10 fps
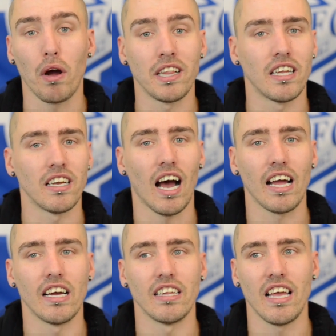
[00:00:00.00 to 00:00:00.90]
Wednesday
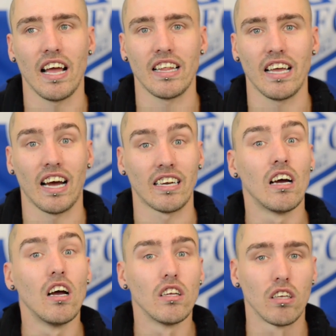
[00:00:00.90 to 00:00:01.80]
night at the Etihad.
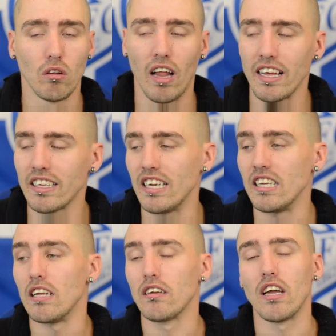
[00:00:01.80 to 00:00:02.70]
So let's
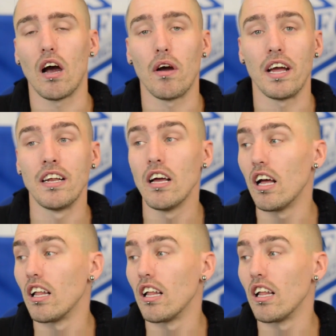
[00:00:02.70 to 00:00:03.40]
keep this going.